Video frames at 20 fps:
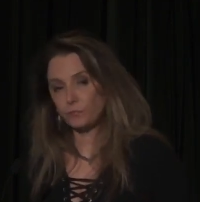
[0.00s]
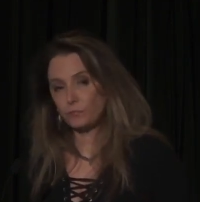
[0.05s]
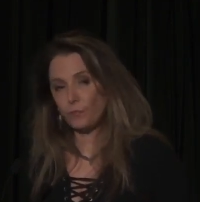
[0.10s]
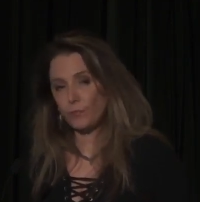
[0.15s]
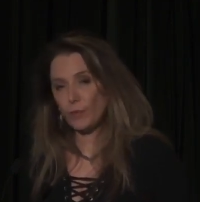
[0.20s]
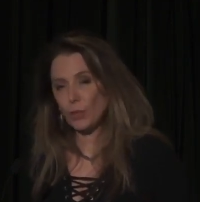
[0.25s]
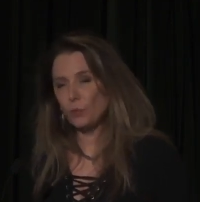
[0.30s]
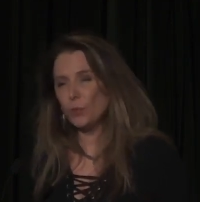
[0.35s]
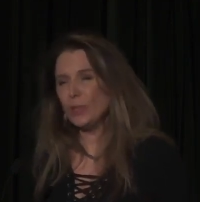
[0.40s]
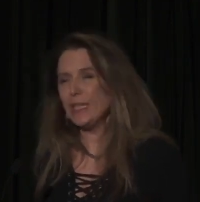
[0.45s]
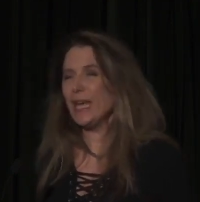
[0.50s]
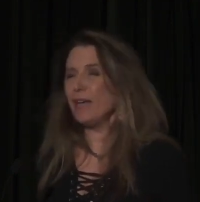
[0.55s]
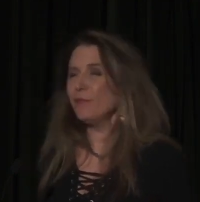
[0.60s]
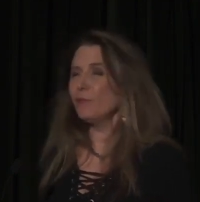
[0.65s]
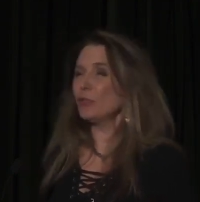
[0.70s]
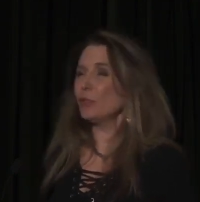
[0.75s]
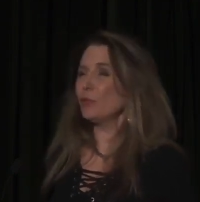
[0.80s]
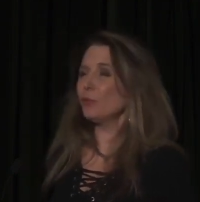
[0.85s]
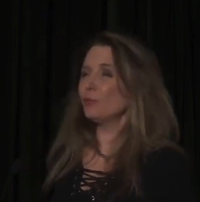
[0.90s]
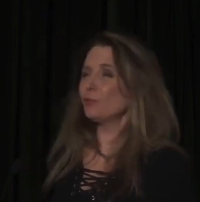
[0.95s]
We have
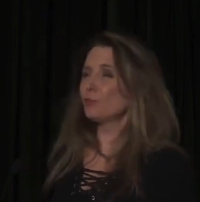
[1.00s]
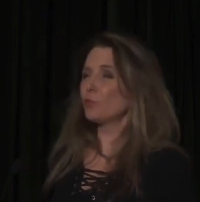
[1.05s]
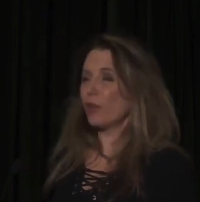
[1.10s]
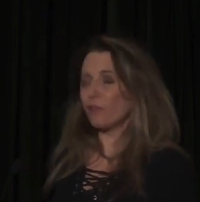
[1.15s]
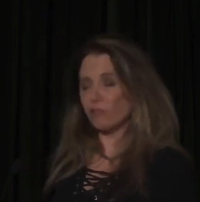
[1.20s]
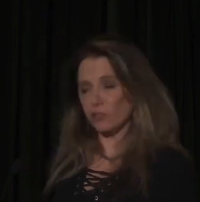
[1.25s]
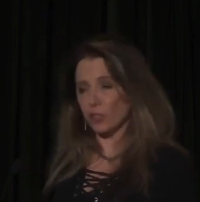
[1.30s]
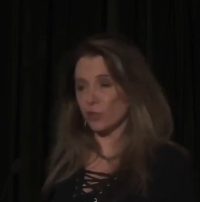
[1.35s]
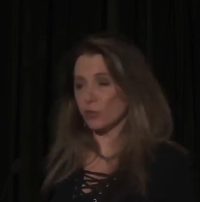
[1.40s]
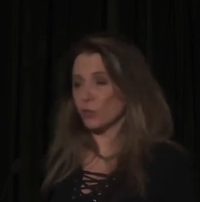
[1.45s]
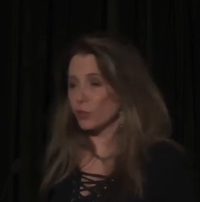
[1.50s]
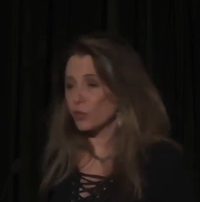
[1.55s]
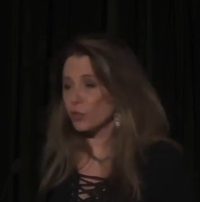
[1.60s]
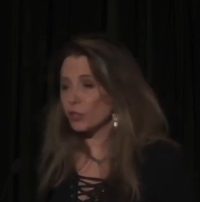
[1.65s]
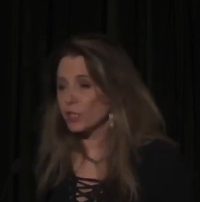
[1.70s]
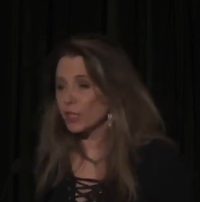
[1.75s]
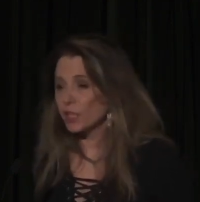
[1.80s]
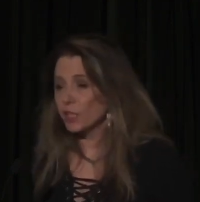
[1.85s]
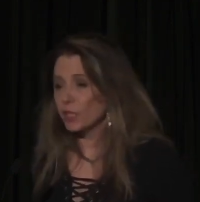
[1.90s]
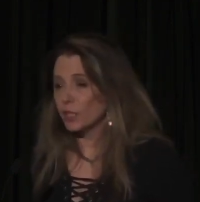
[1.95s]
some revenants.
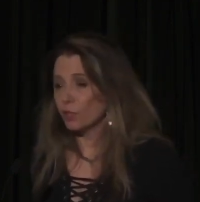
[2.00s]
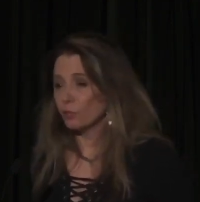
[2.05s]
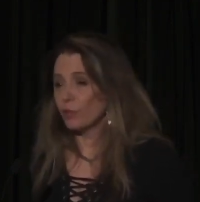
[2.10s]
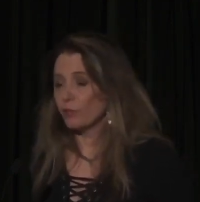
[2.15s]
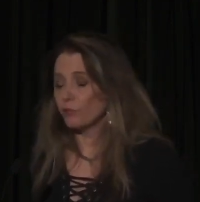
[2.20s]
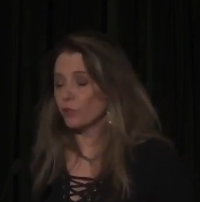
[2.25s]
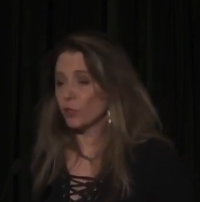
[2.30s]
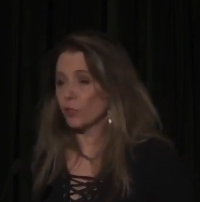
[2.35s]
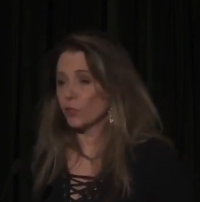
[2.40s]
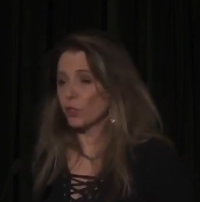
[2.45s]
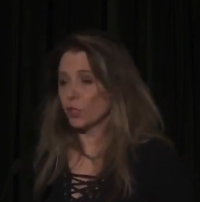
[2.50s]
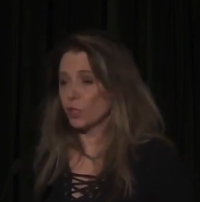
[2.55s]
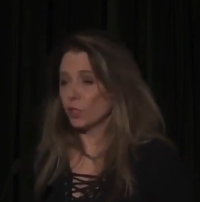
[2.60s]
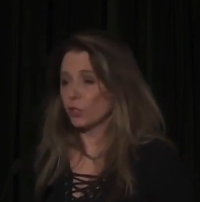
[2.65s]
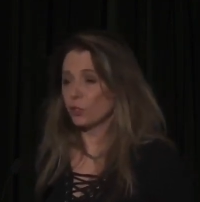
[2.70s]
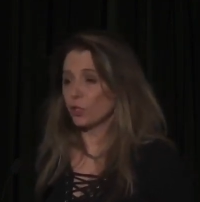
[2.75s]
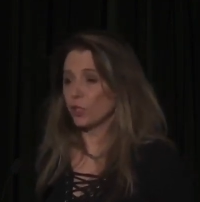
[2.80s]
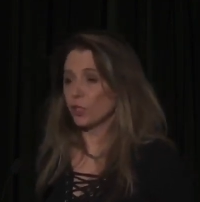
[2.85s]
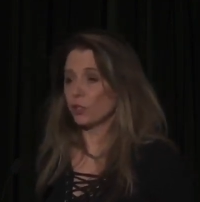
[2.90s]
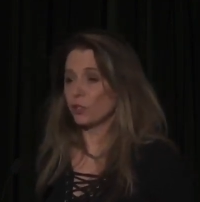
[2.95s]
Revenants are
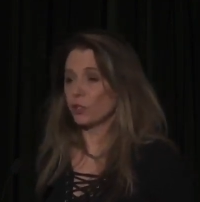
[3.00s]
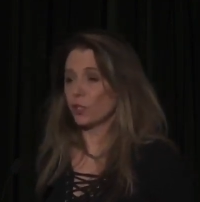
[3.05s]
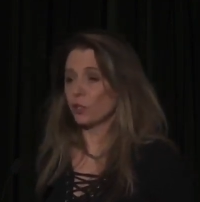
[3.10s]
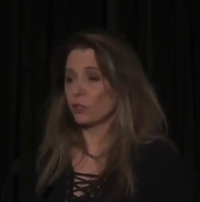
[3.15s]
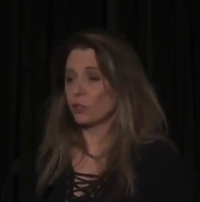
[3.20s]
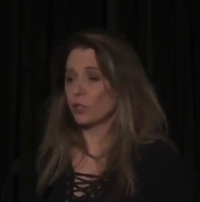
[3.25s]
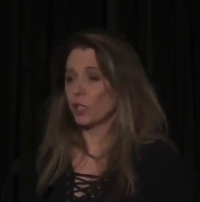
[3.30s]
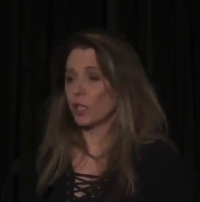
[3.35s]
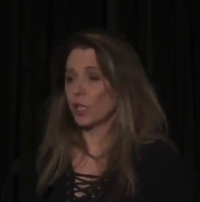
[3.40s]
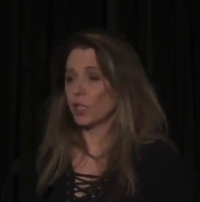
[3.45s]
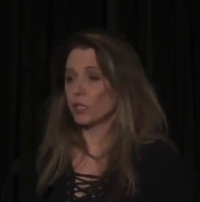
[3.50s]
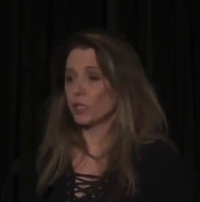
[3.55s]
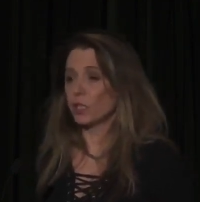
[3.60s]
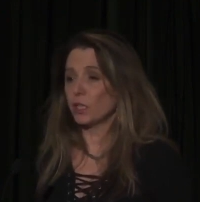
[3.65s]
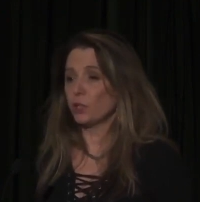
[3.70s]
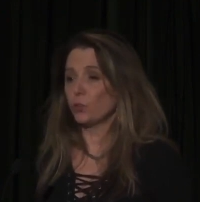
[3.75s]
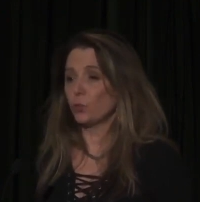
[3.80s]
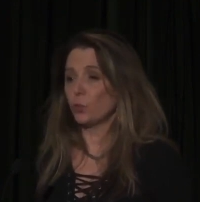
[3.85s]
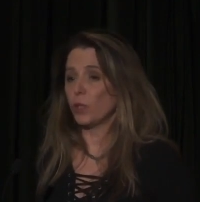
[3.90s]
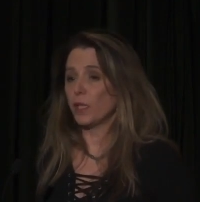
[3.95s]
usually
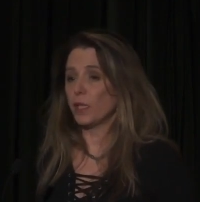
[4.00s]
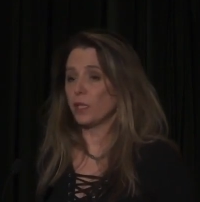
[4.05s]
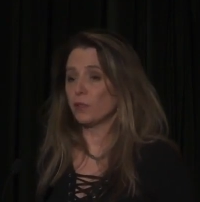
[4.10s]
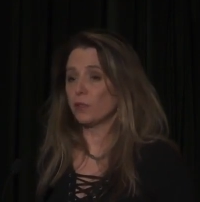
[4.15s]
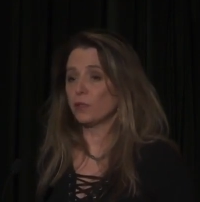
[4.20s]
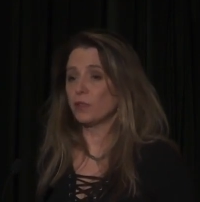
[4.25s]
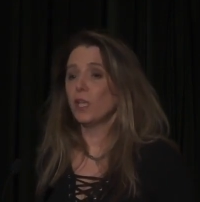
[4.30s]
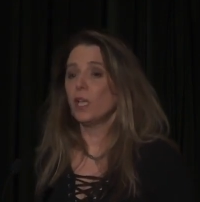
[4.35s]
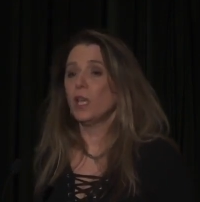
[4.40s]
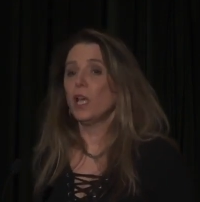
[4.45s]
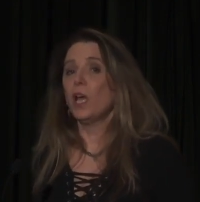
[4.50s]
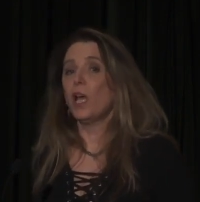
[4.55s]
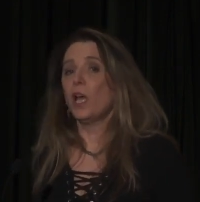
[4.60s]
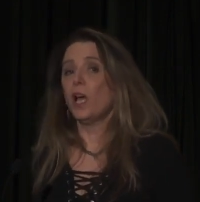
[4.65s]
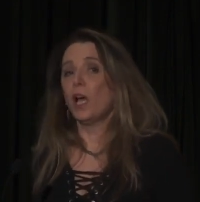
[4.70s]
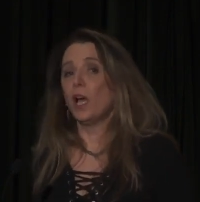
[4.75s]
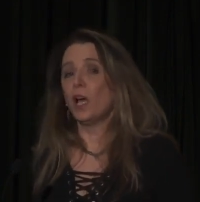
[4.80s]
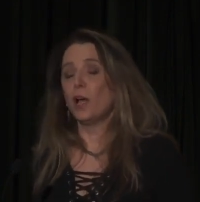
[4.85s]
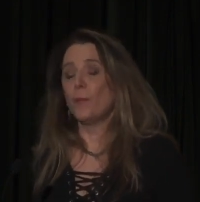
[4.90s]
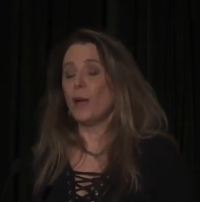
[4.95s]
associated with
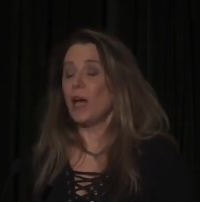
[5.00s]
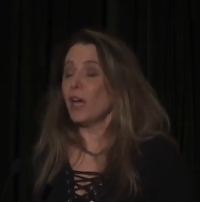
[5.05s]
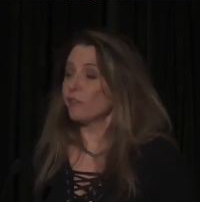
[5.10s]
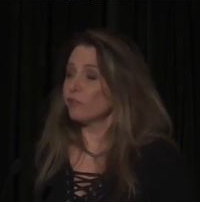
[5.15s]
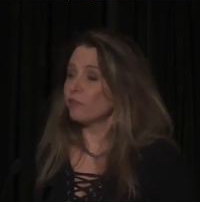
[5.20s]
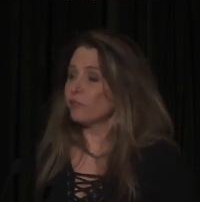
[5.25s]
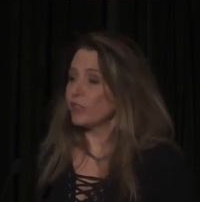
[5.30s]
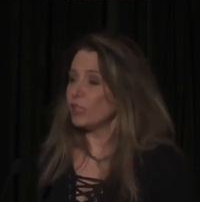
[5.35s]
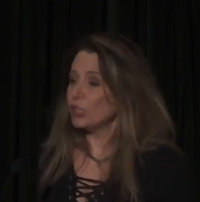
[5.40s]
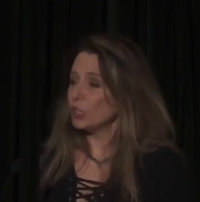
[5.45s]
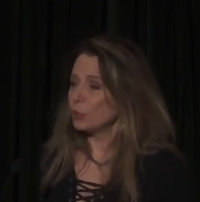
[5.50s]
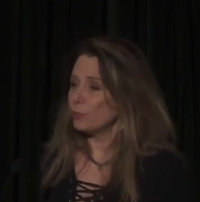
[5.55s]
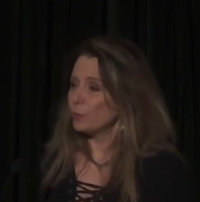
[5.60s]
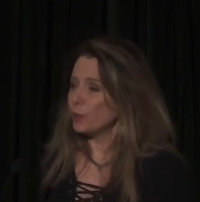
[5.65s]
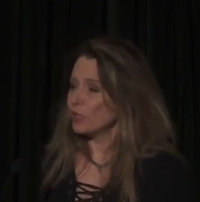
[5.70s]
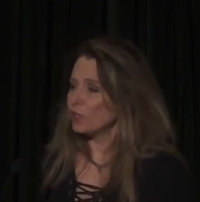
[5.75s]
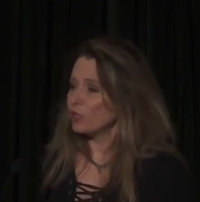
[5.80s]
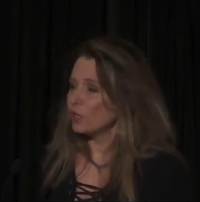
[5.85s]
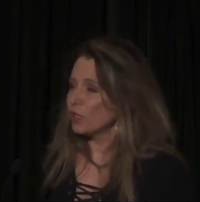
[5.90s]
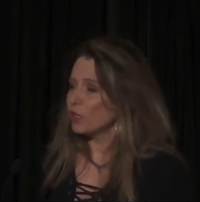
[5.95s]
unfinished
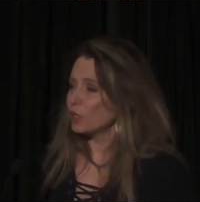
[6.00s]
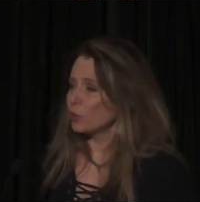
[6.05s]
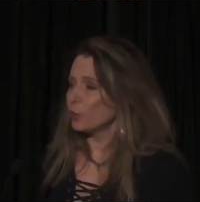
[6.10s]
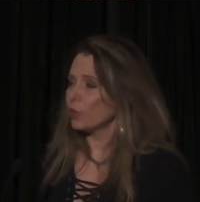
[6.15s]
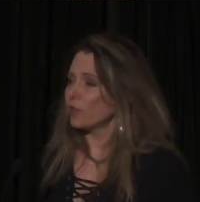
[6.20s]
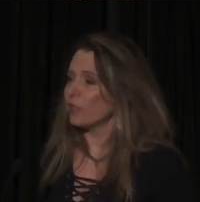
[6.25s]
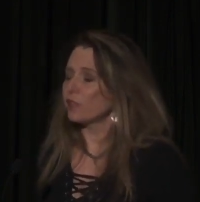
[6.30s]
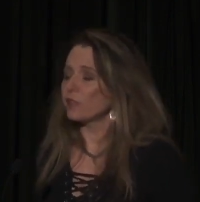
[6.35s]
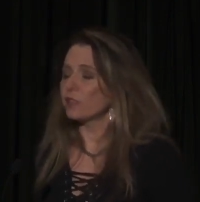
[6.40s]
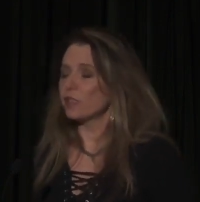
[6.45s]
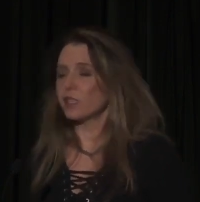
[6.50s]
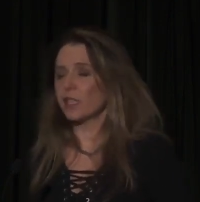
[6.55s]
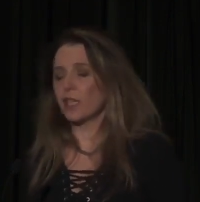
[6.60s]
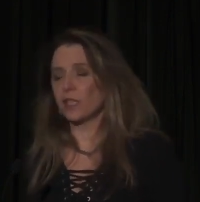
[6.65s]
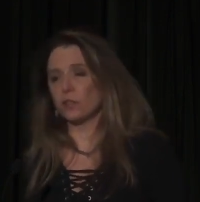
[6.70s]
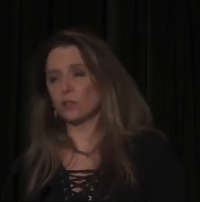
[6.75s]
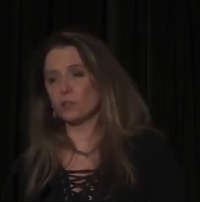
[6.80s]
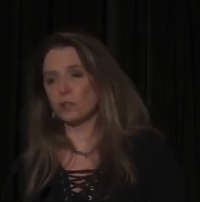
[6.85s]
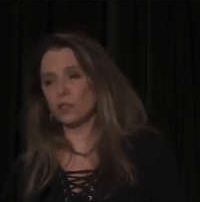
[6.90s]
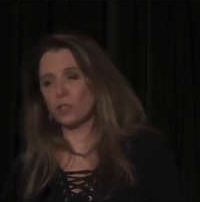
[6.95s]
business, with
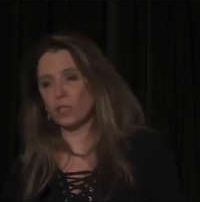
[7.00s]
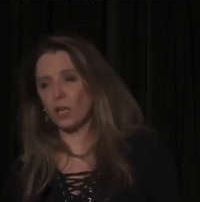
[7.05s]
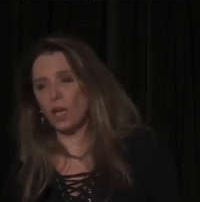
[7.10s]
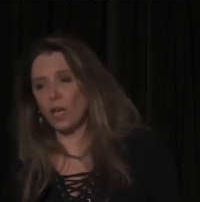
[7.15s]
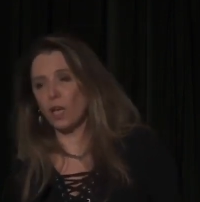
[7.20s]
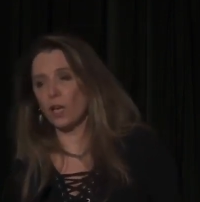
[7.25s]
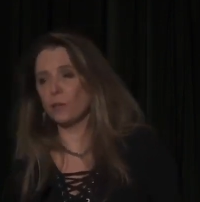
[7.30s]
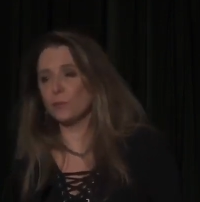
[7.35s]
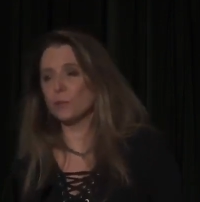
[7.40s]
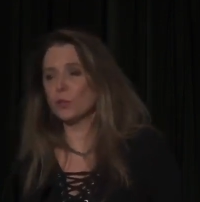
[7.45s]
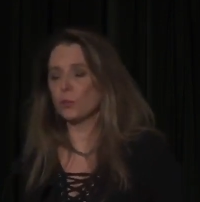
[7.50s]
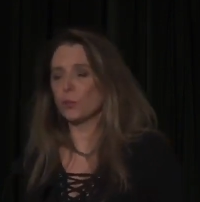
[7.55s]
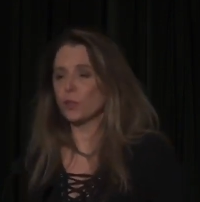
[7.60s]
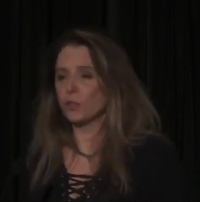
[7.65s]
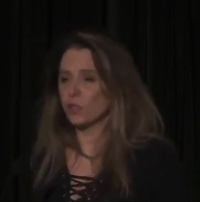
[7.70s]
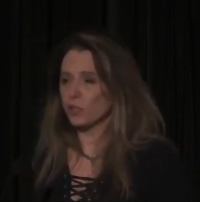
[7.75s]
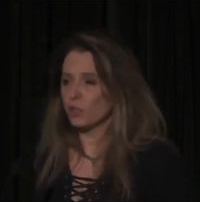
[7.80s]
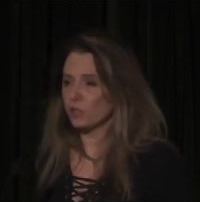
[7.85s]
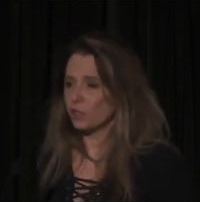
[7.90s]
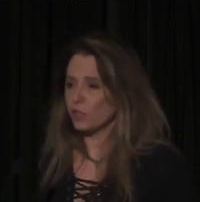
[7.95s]
unsettled times, with
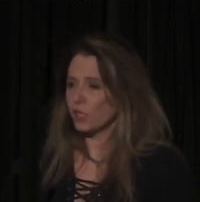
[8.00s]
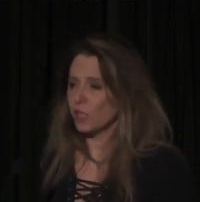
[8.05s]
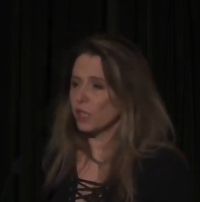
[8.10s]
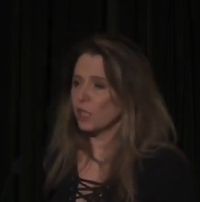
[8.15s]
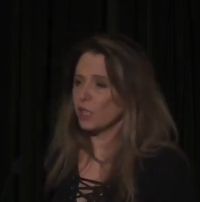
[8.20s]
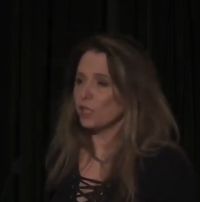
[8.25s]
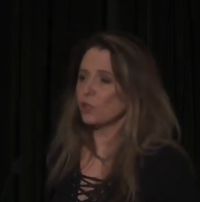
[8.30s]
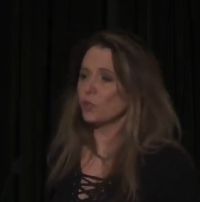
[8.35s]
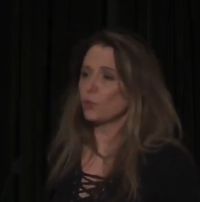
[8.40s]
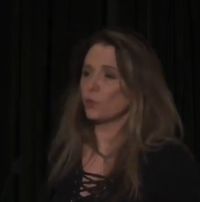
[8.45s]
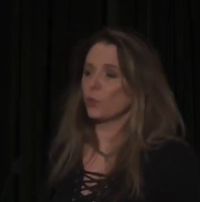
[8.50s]
disease, with